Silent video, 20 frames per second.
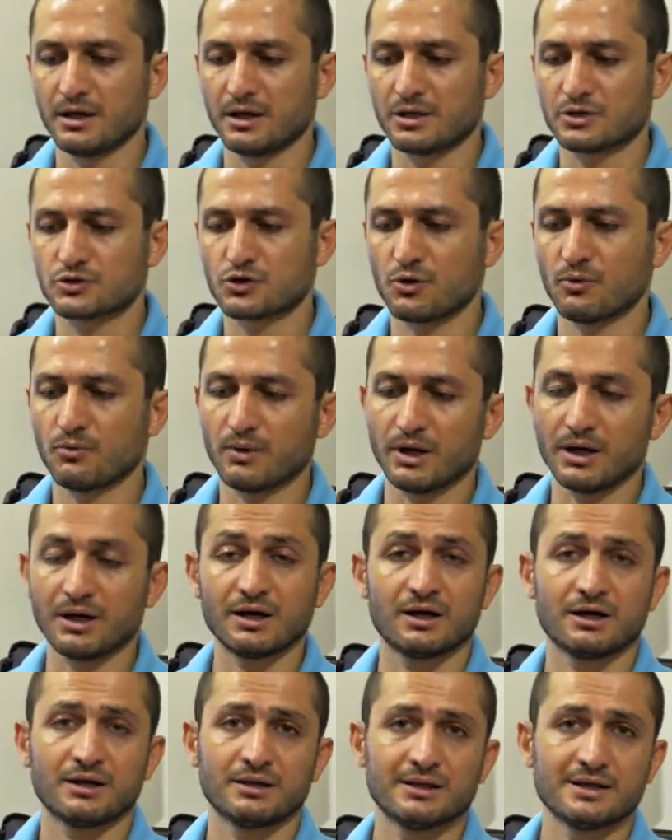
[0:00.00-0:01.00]
So
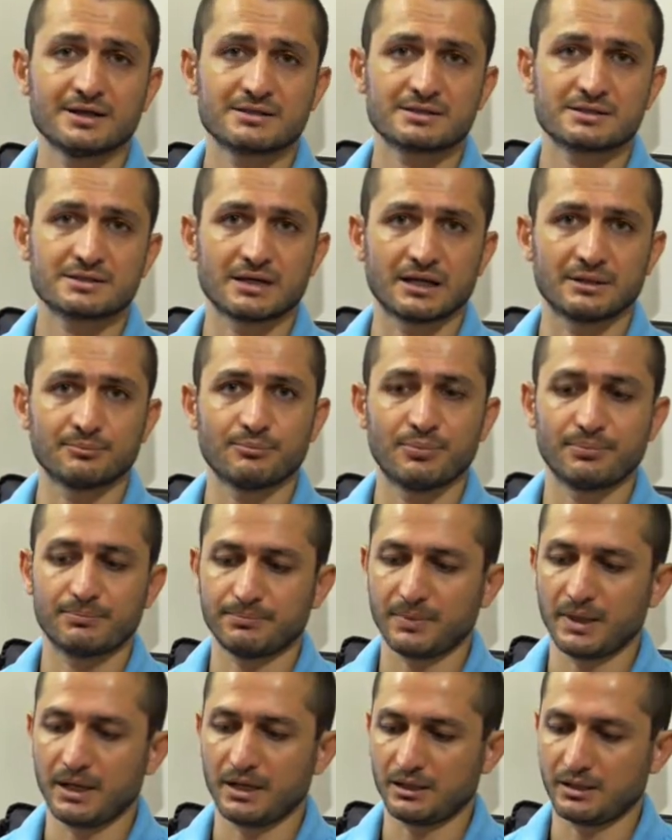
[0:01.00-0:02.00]
let's
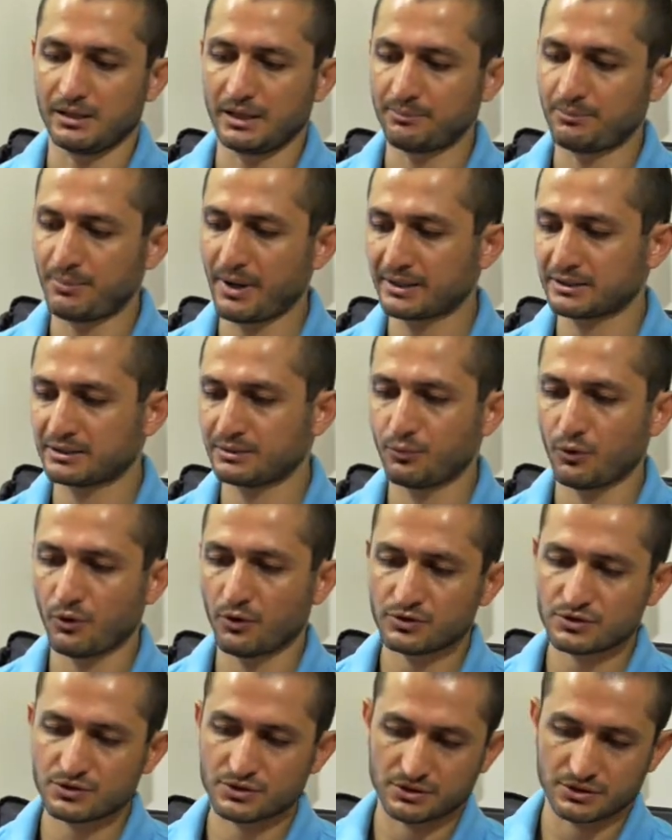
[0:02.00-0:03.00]
unpack the
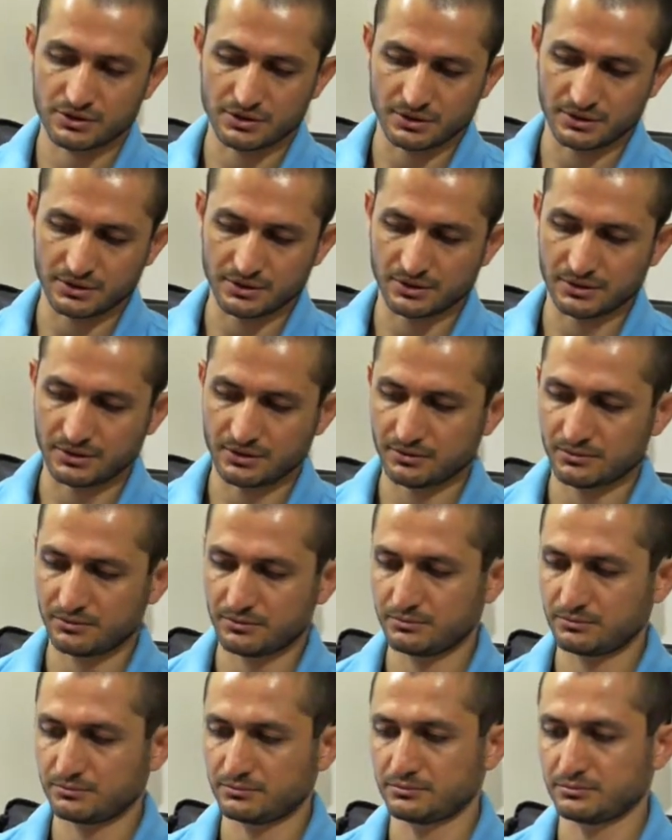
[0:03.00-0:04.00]
box.
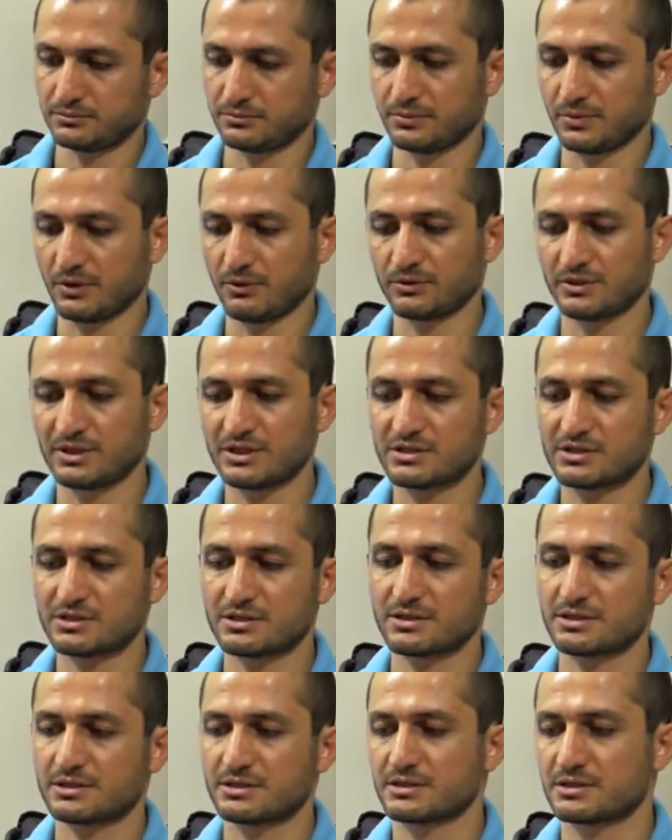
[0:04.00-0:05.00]

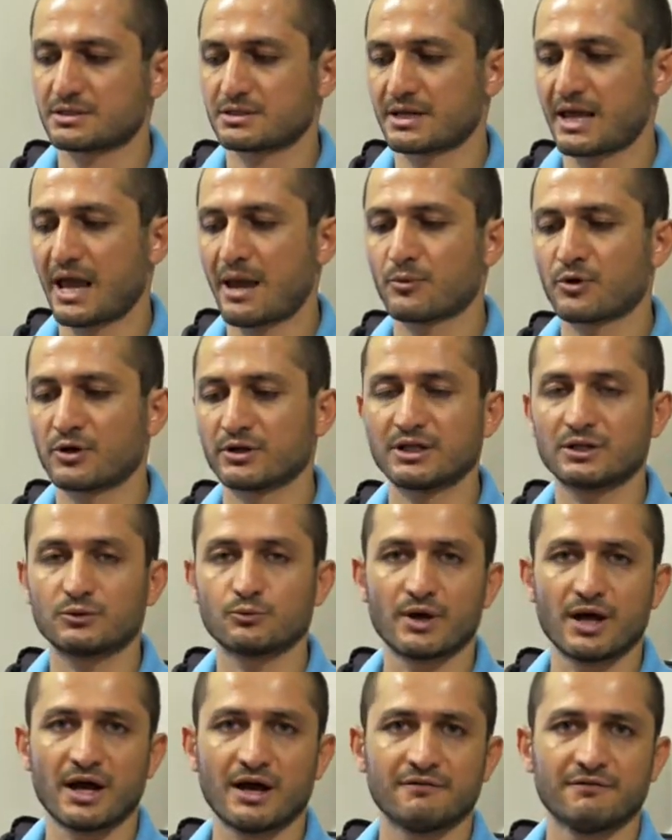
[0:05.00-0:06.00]
This camera that
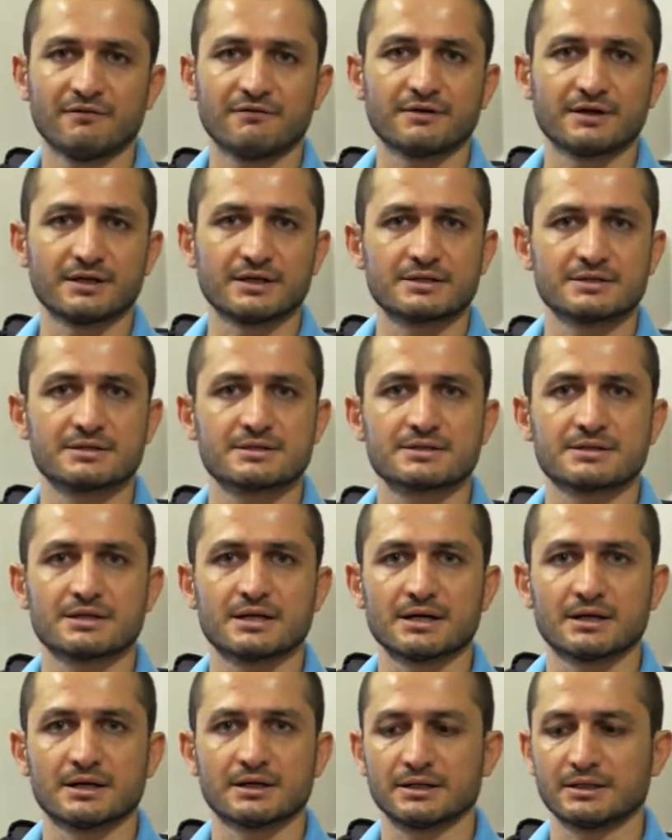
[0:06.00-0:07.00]
we have is
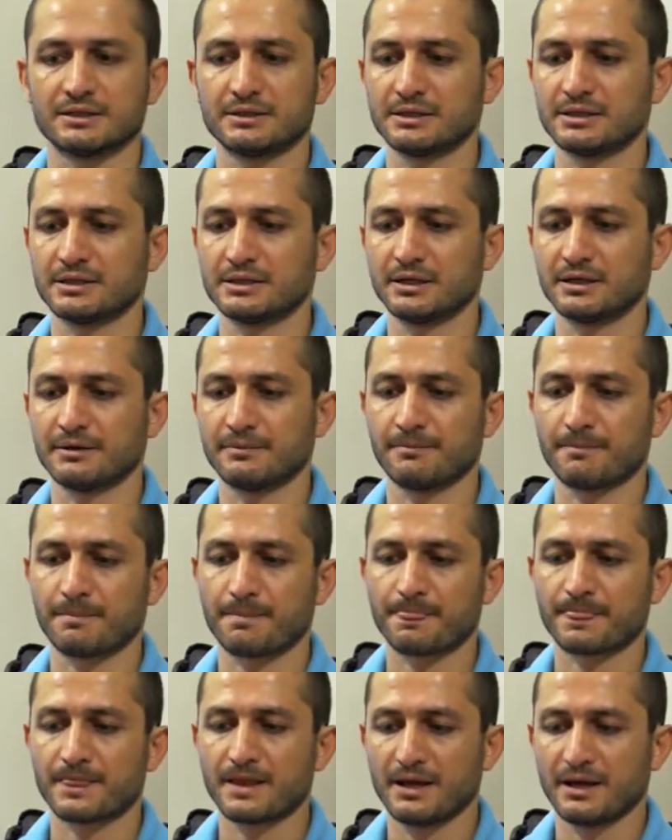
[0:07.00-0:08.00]
the
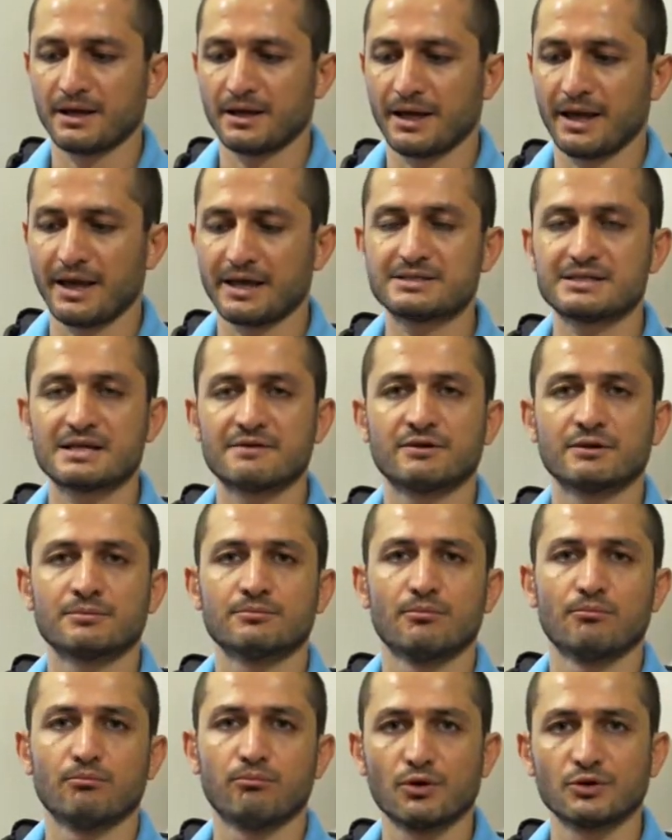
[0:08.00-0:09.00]

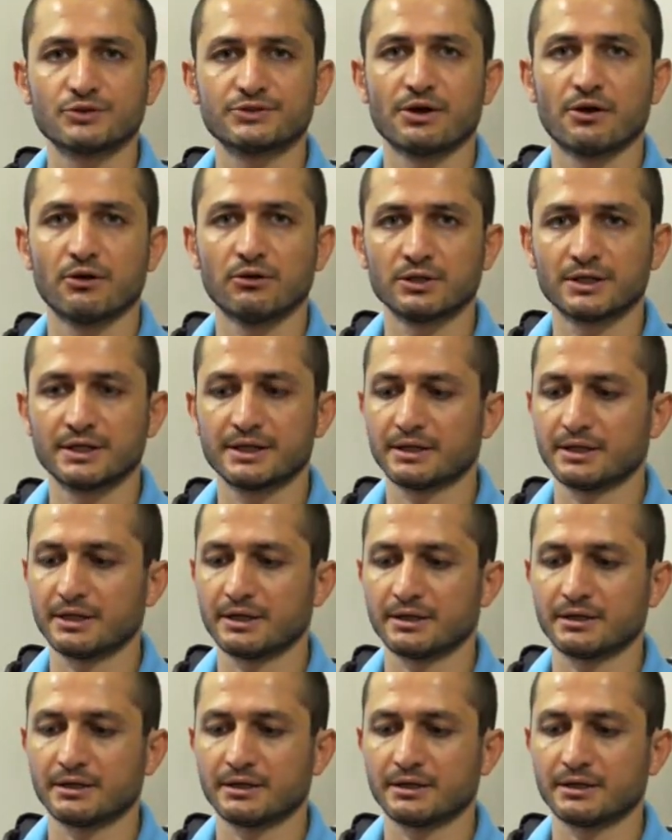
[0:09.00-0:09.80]
A7 body only,